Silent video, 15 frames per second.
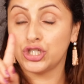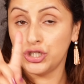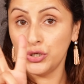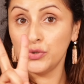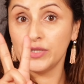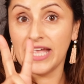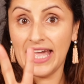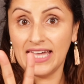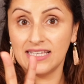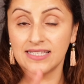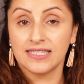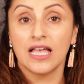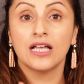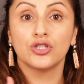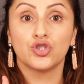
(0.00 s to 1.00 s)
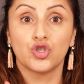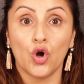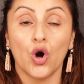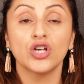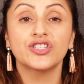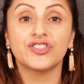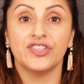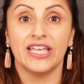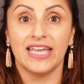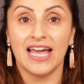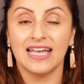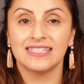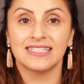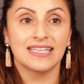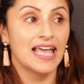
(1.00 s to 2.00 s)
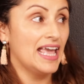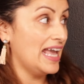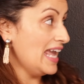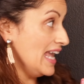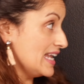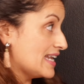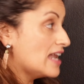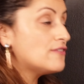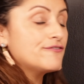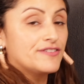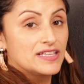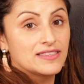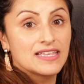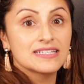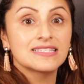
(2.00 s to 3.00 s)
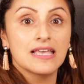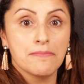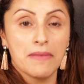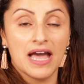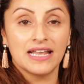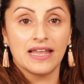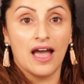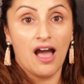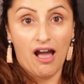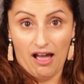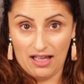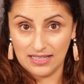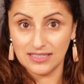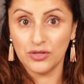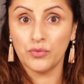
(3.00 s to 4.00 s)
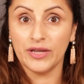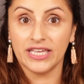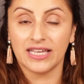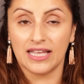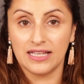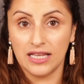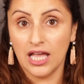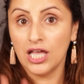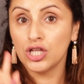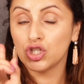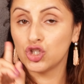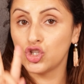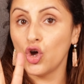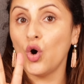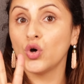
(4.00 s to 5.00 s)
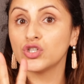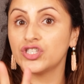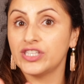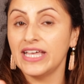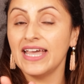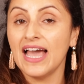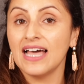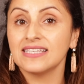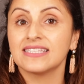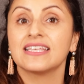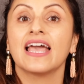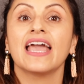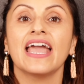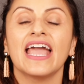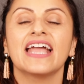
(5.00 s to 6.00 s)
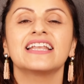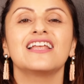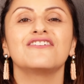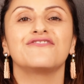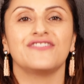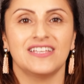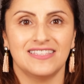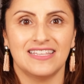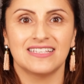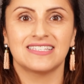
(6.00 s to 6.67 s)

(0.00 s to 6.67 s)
2 days, dos días, en el fin de semana, on the weekend. Dos días en el fin de